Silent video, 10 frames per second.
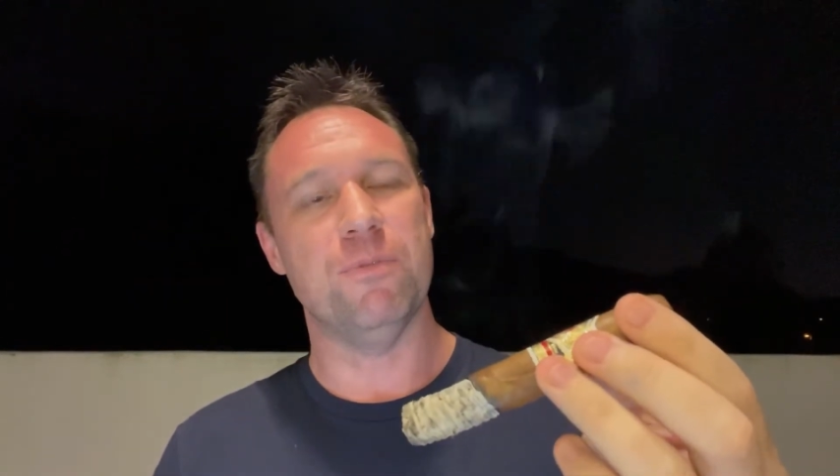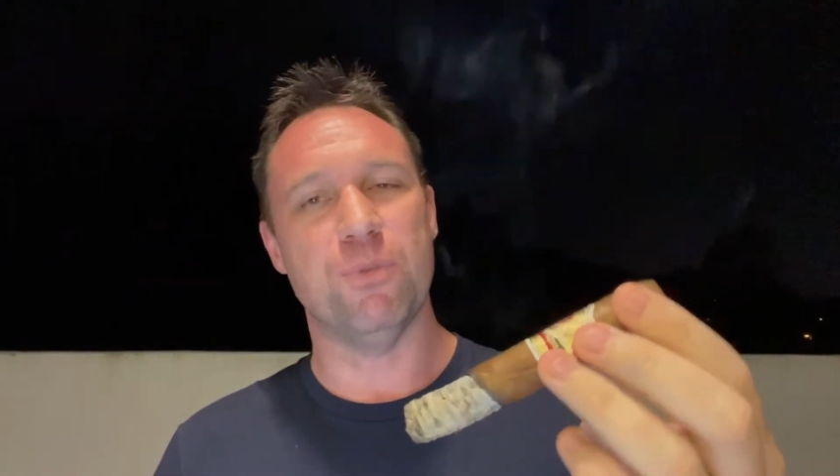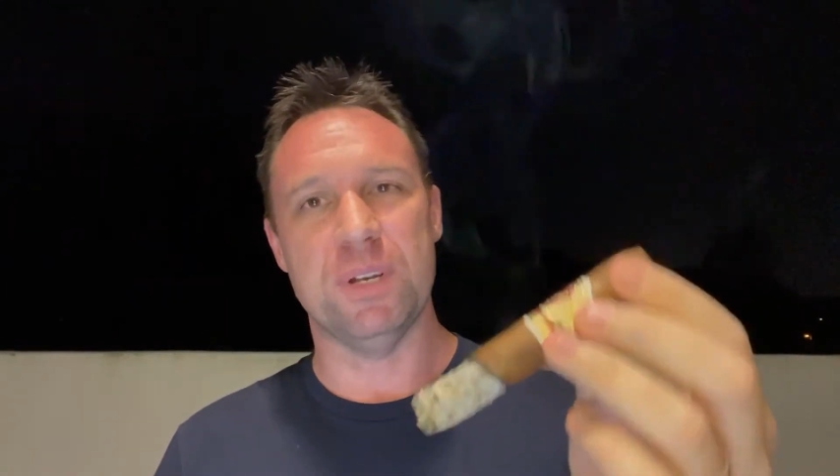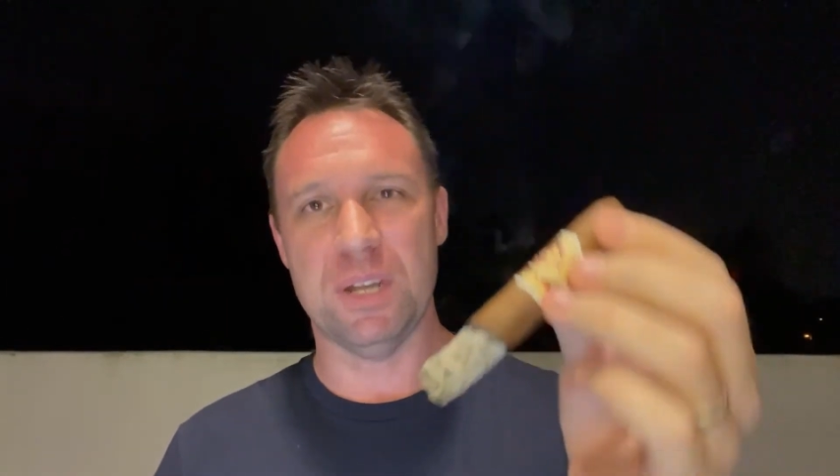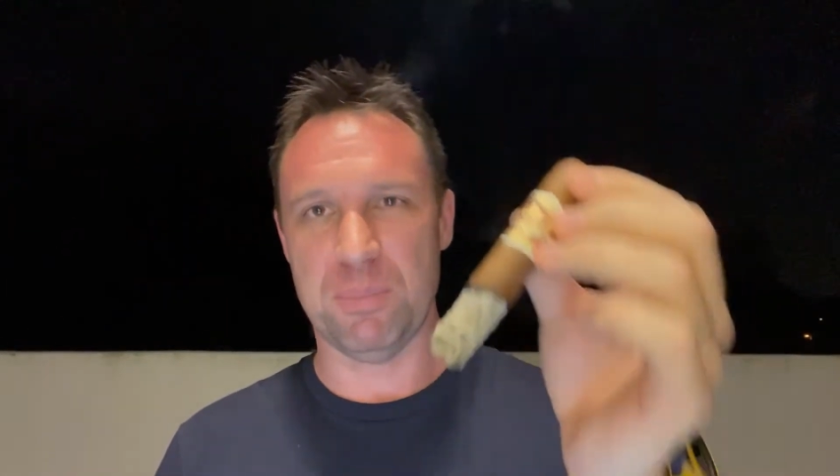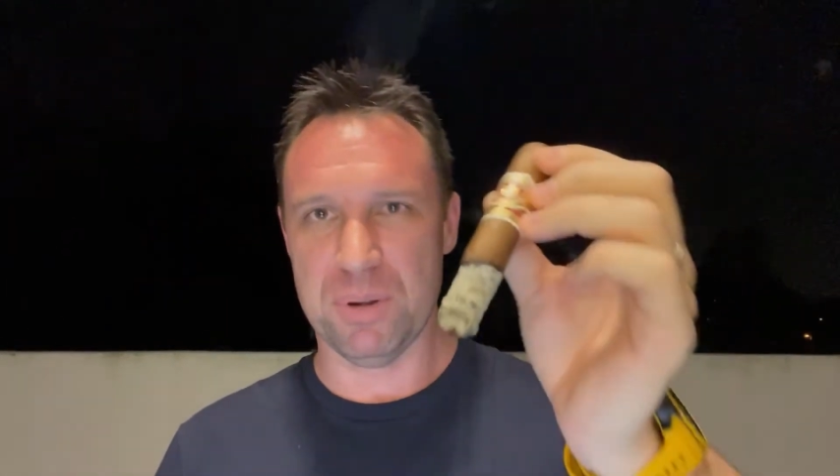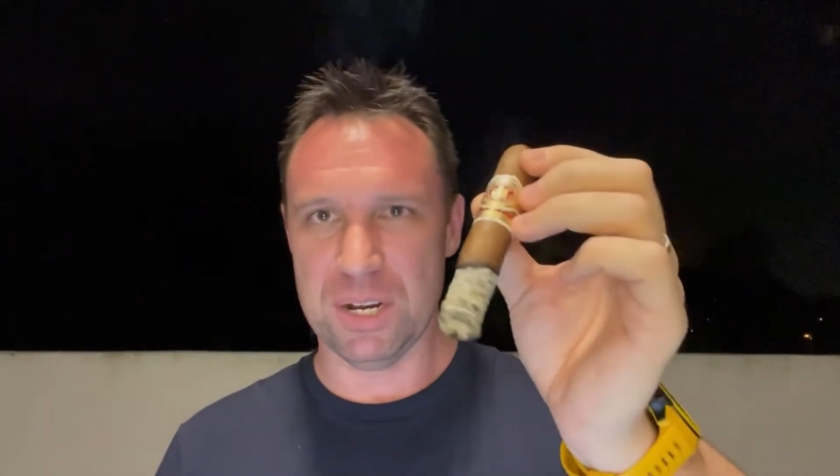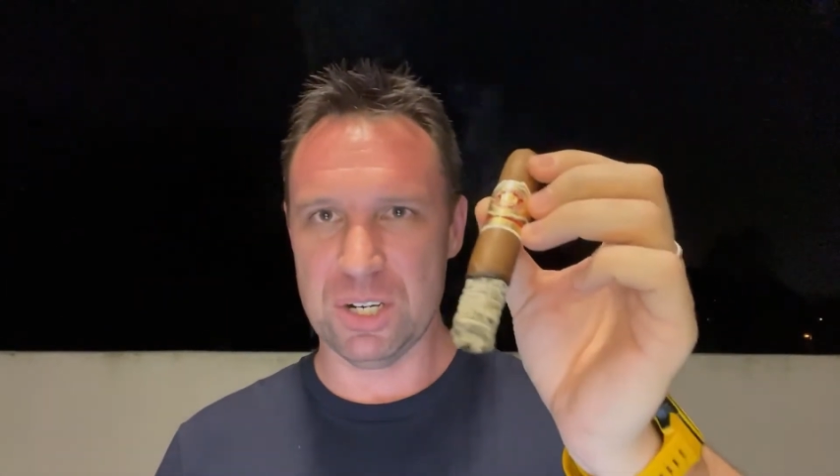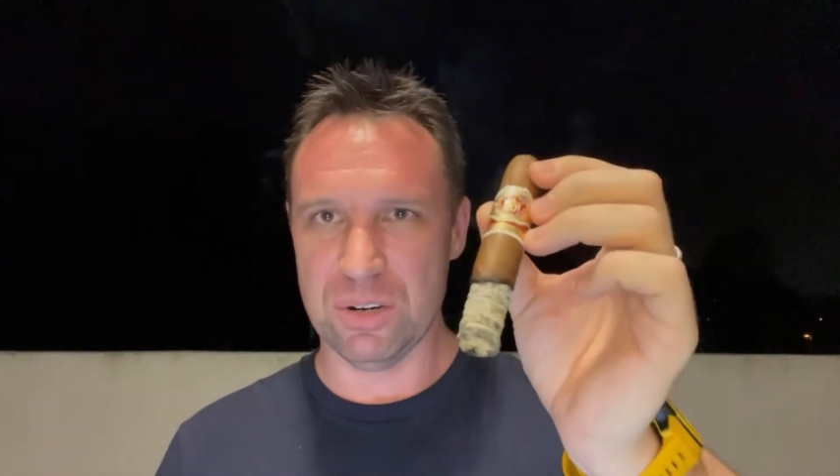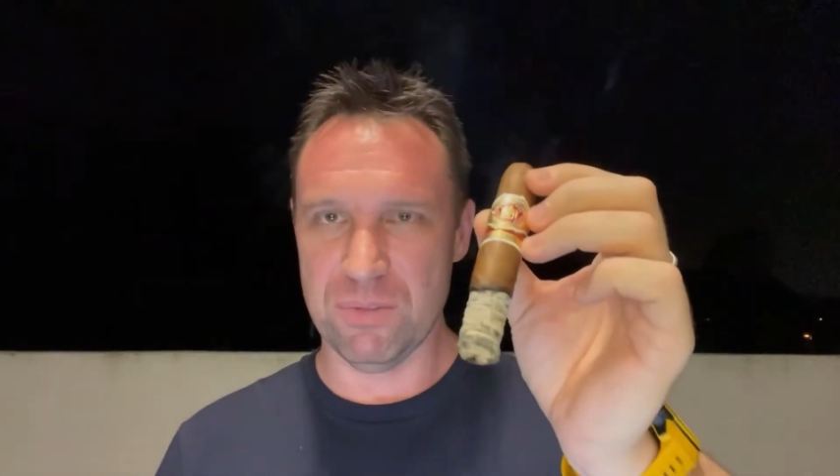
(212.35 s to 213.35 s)
Fuente
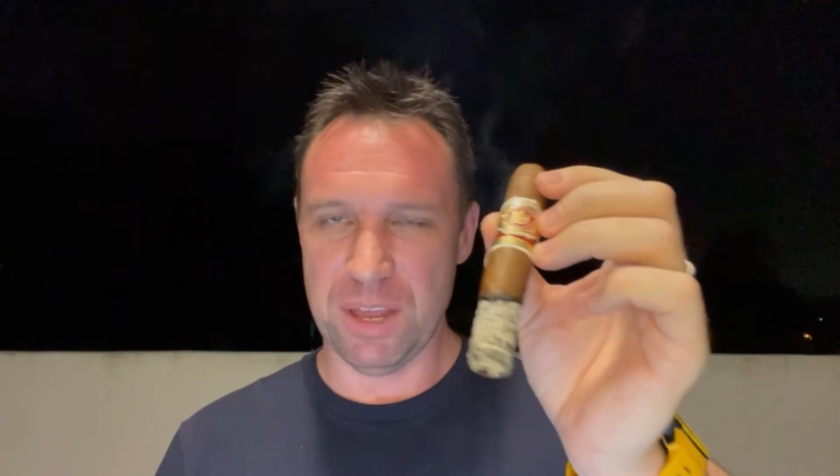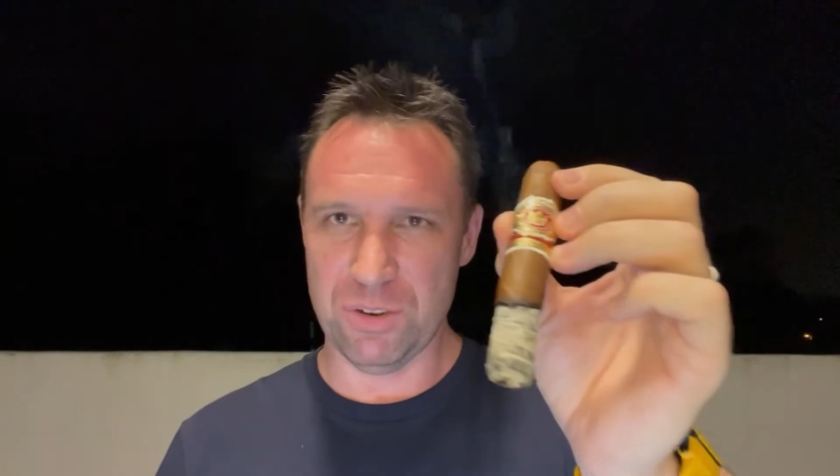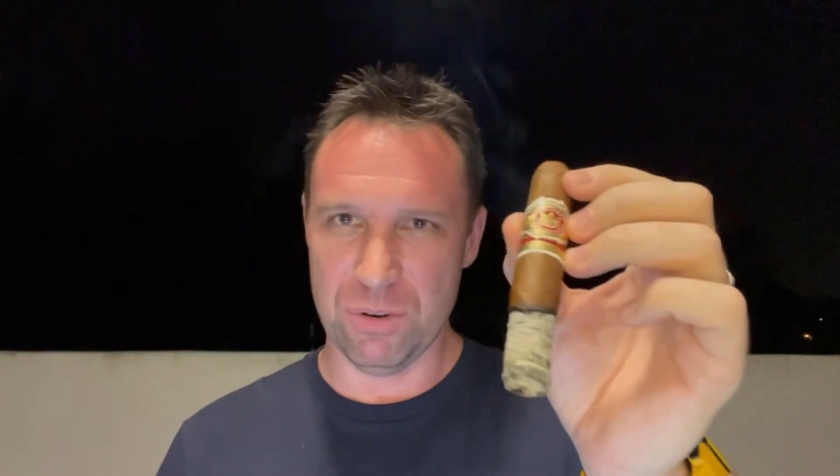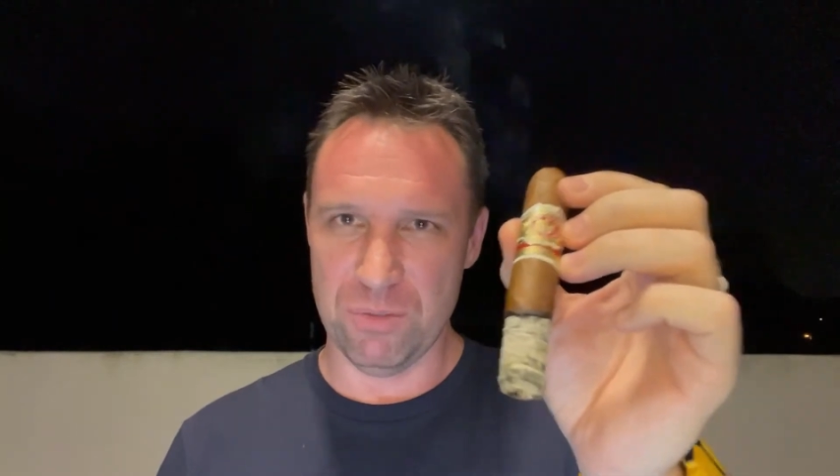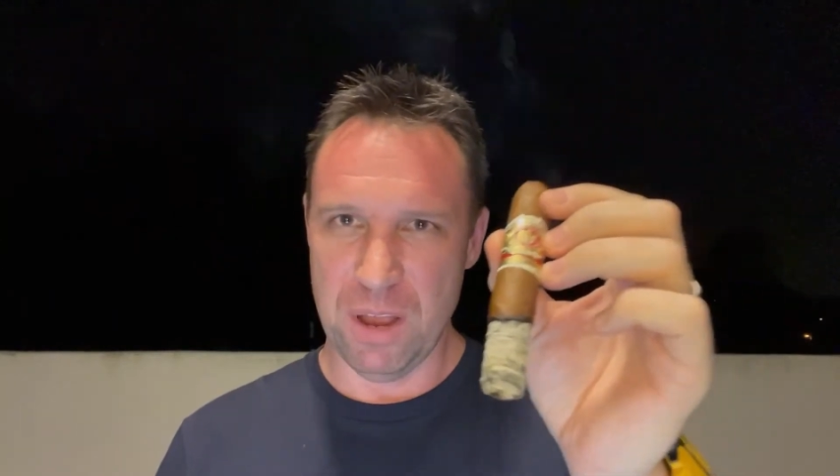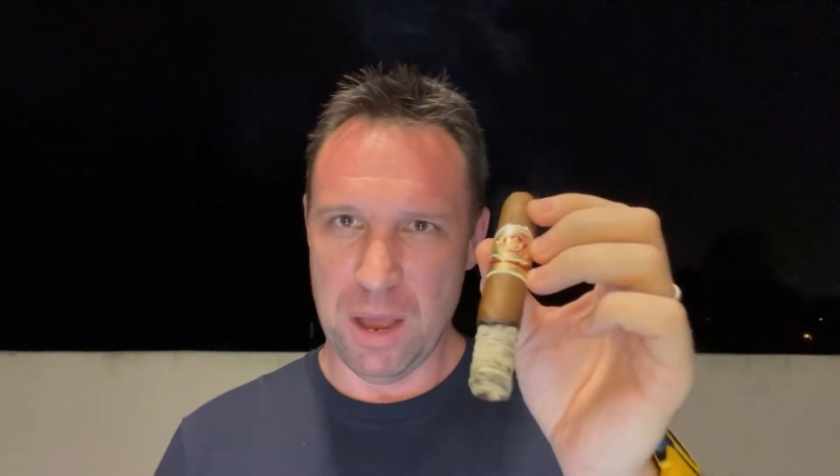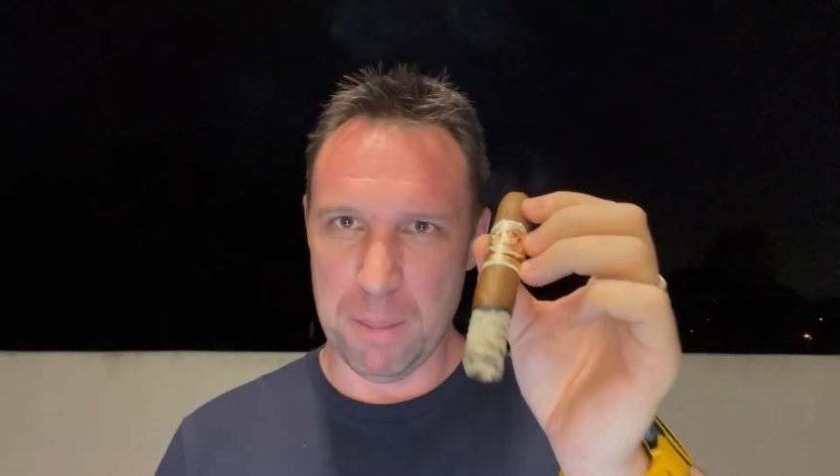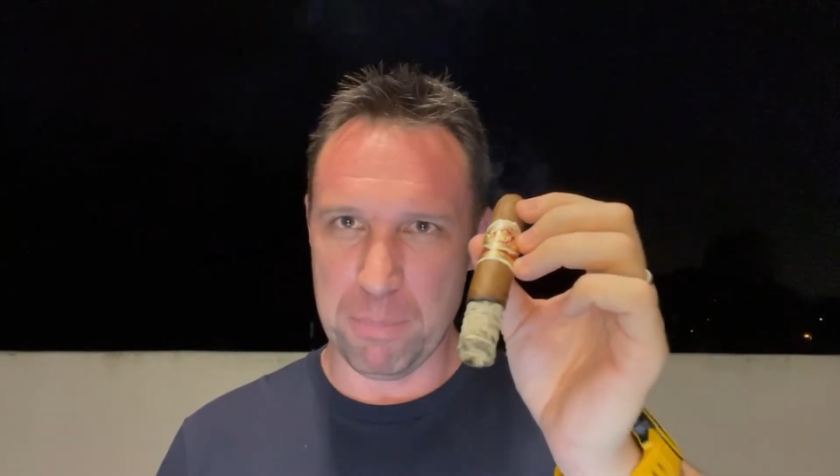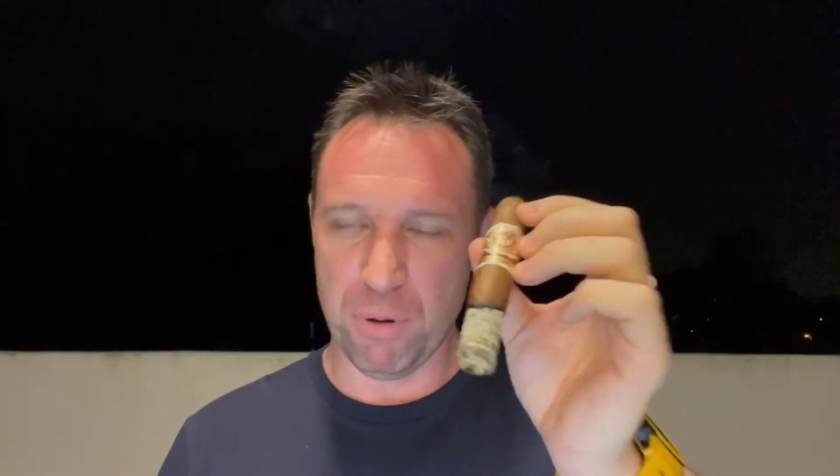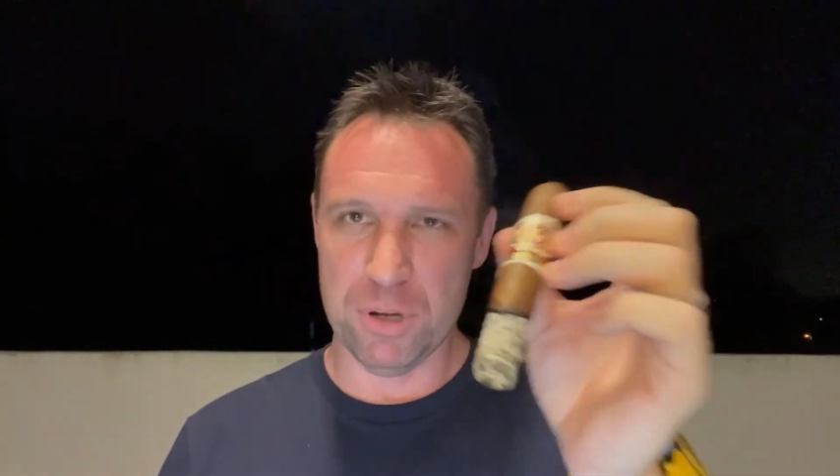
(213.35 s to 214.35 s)
production of that sort of
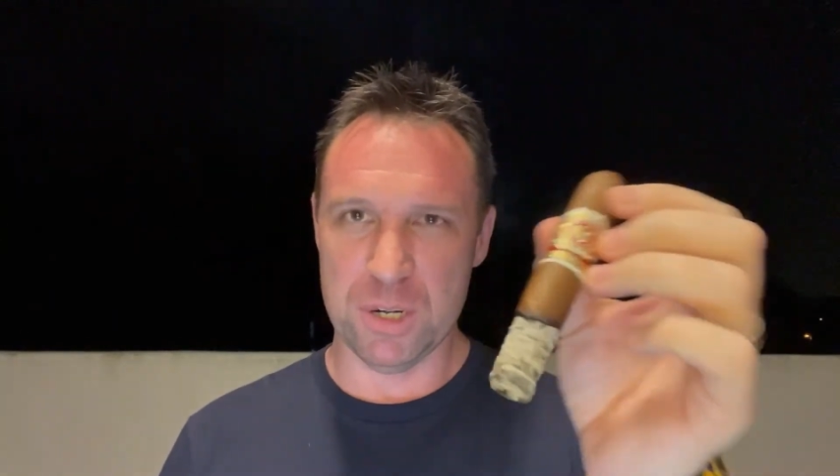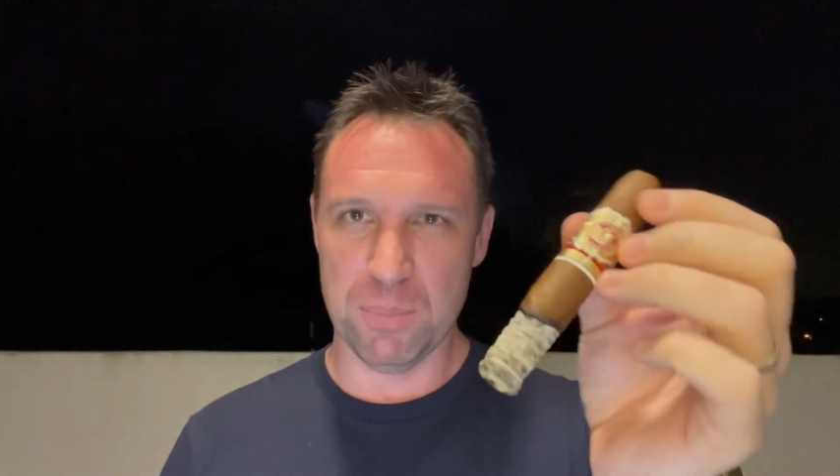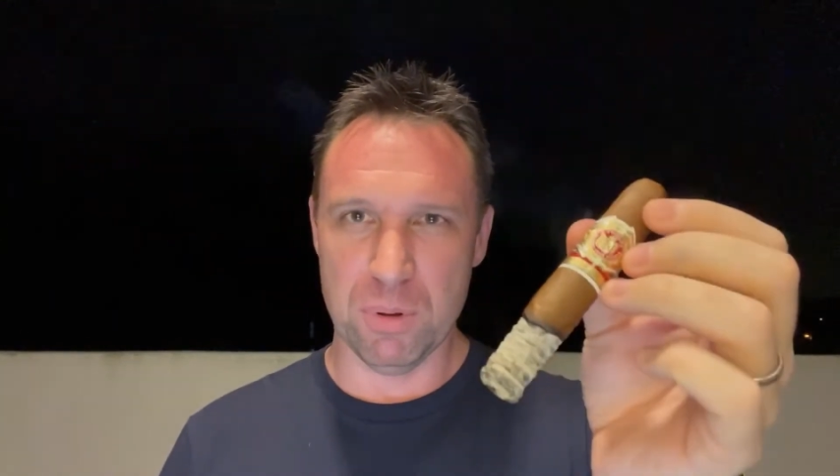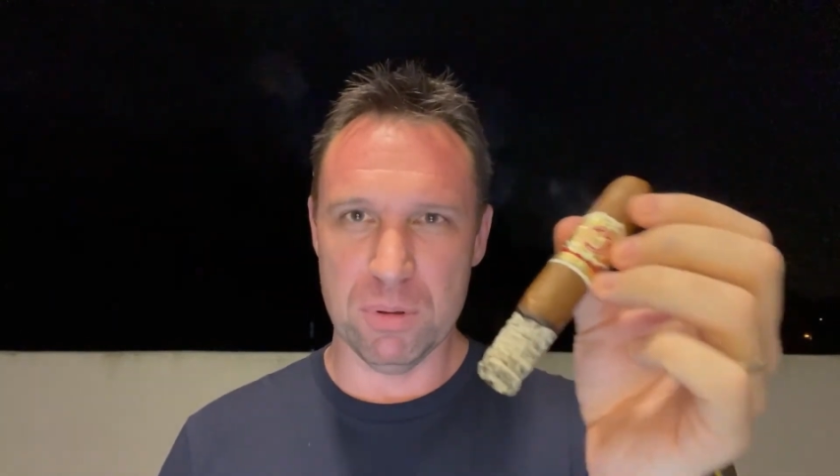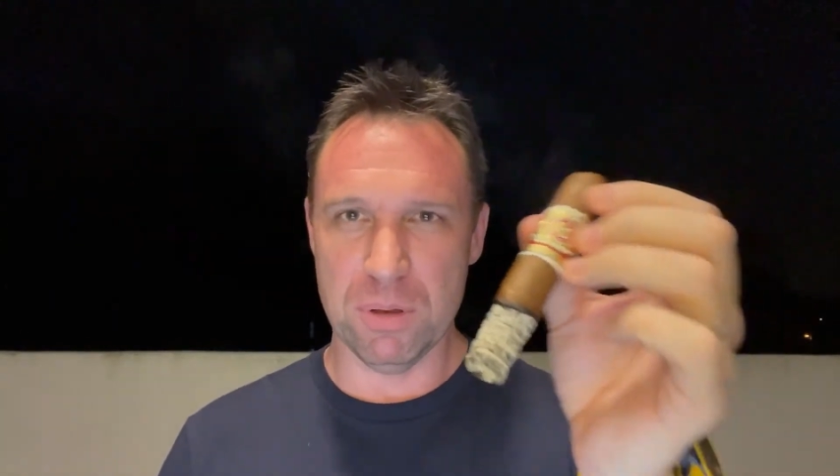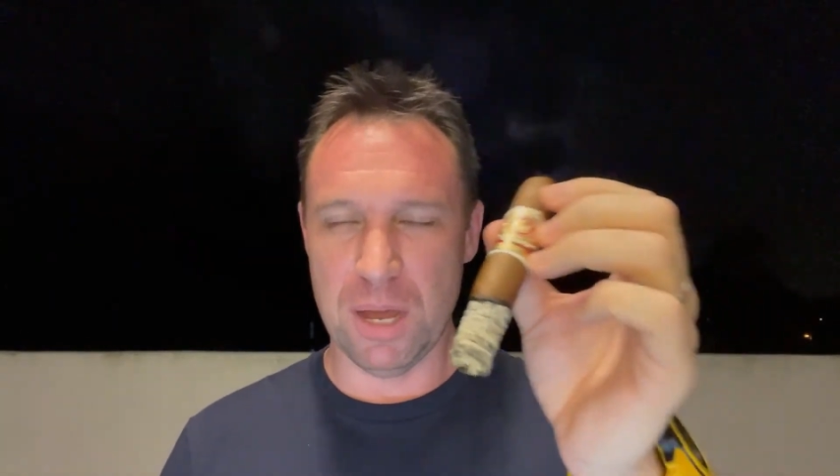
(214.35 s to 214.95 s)
approachable,